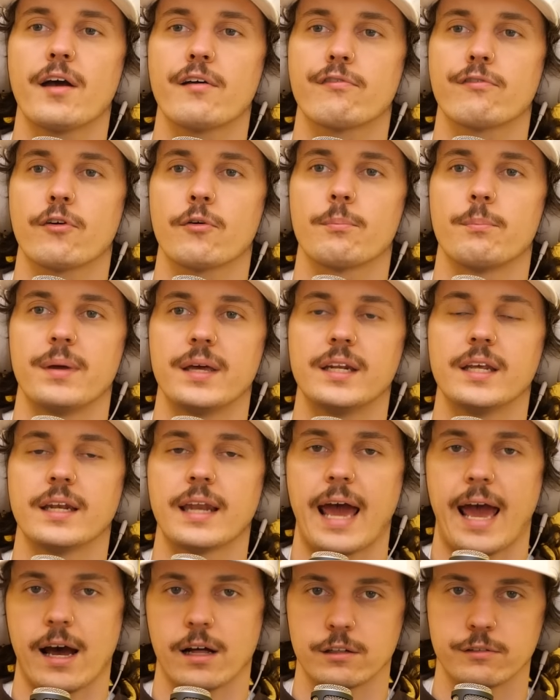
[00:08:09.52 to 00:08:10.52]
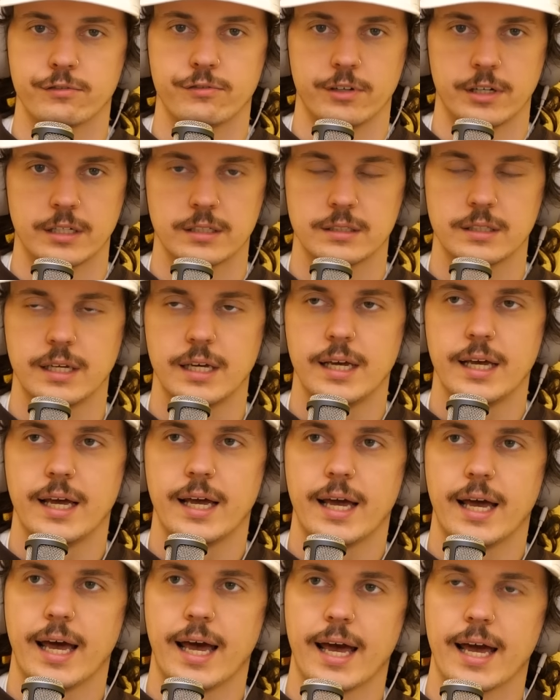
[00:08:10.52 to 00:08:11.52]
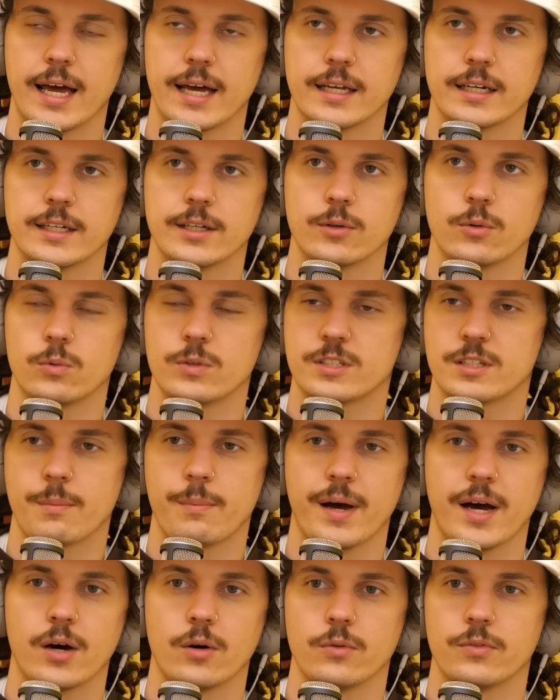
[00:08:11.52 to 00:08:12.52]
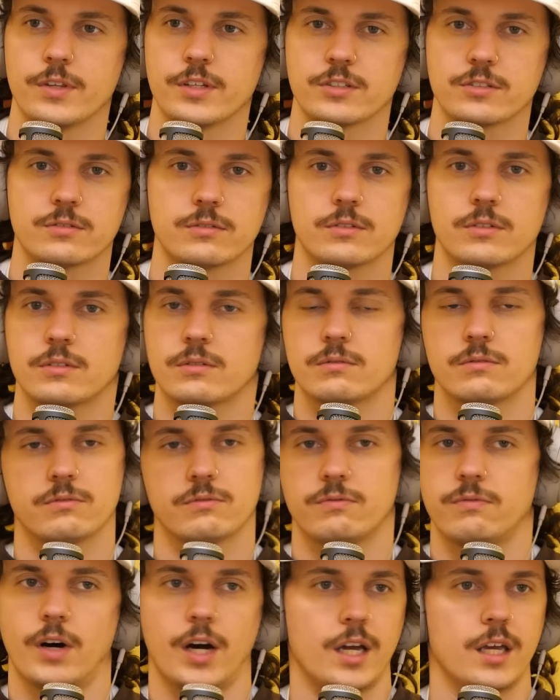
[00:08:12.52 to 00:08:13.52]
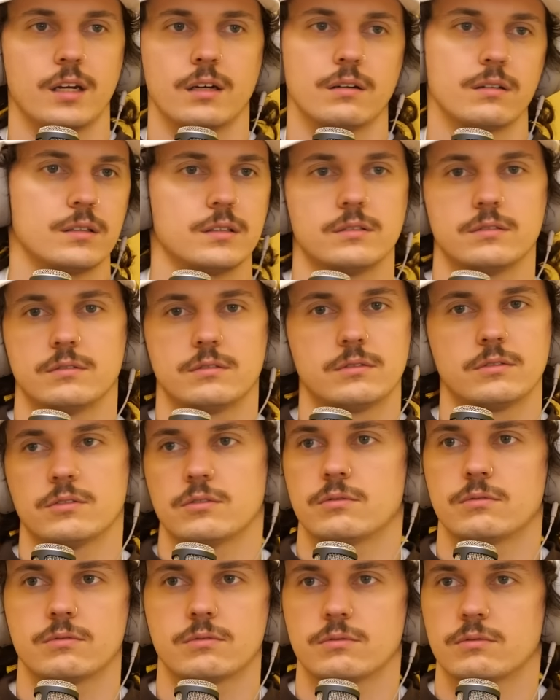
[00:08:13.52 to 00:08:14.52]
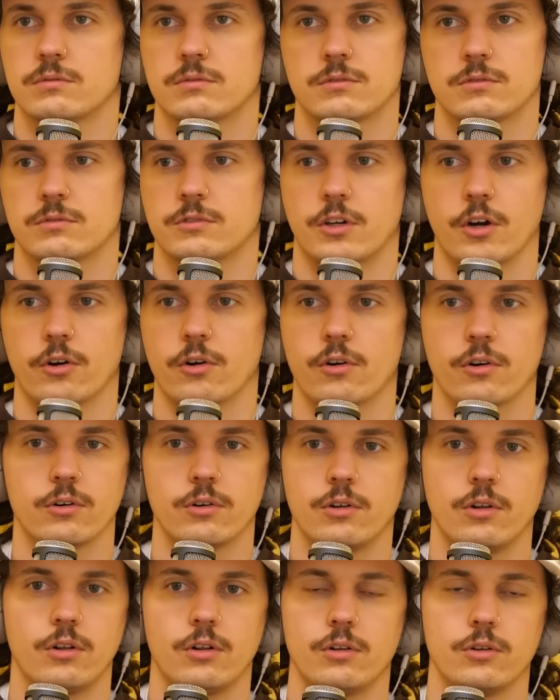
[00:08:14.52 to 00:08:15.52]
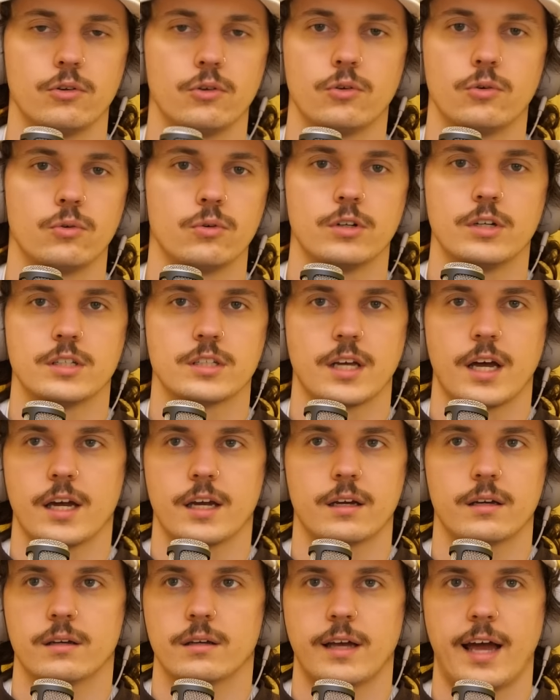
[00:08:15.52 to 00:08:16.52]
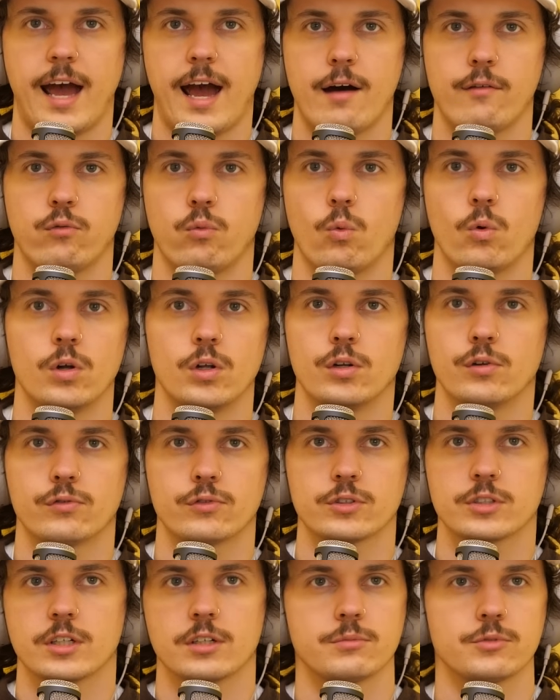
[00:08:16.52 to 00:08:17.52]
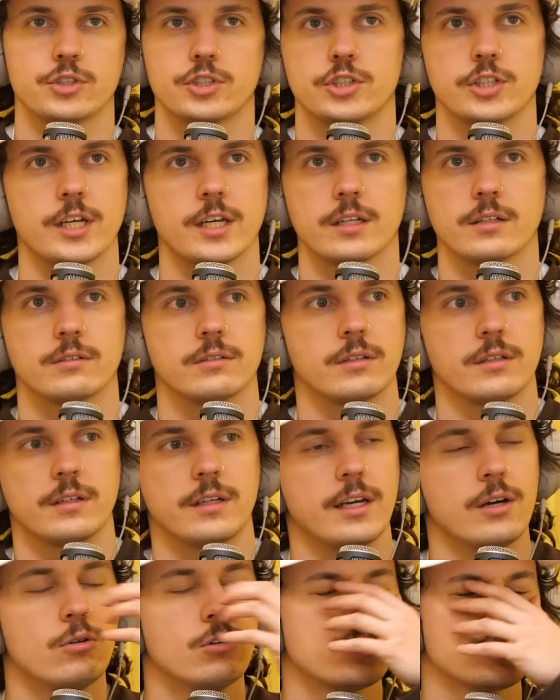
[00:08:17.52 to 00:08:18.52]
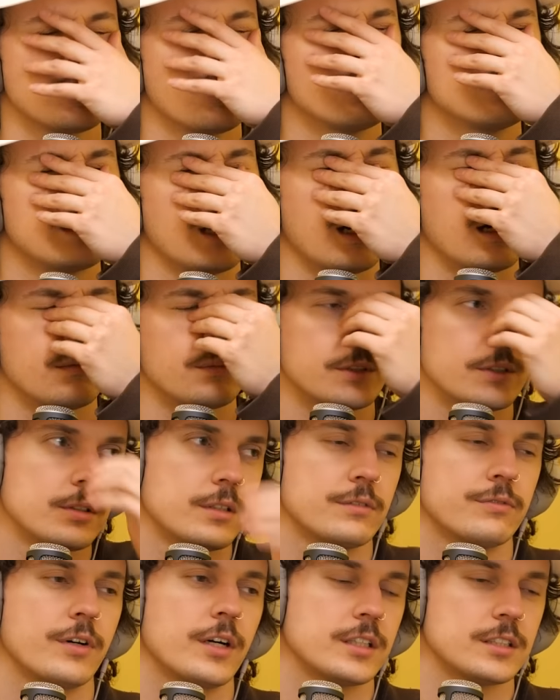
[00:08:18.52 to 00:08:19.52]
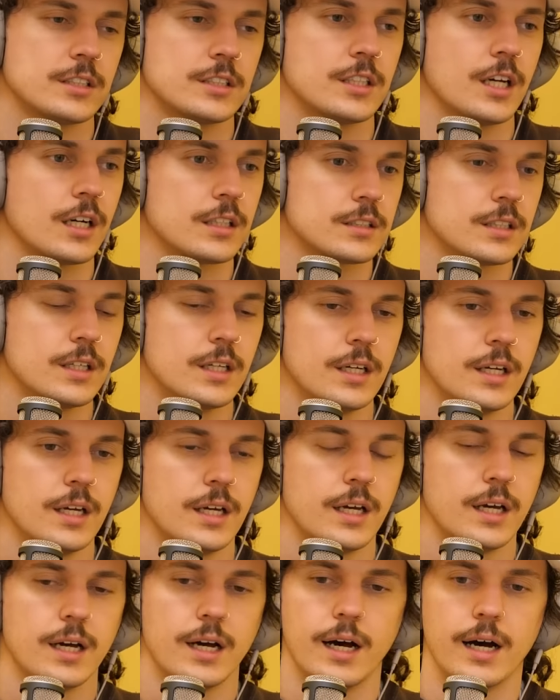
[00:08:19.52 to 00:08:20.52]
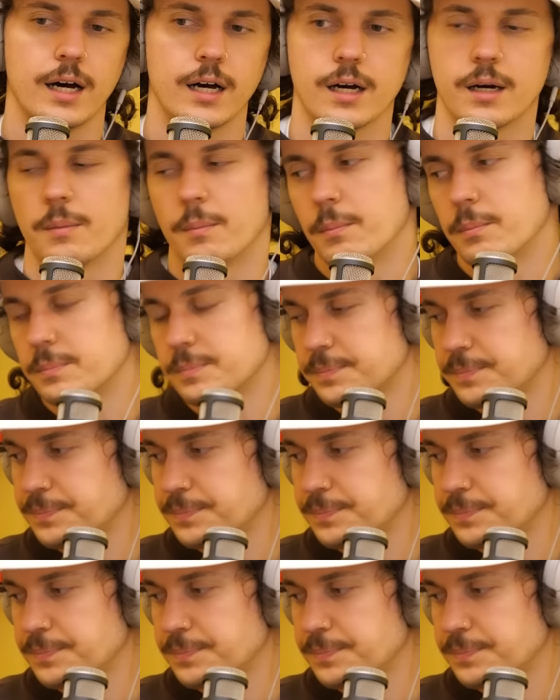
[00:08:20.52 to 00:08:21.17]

Forbidden Alpha. And it was about this fucking girl who is like half wolf or some shit. It was so dumb, dude. It fucking sucked. But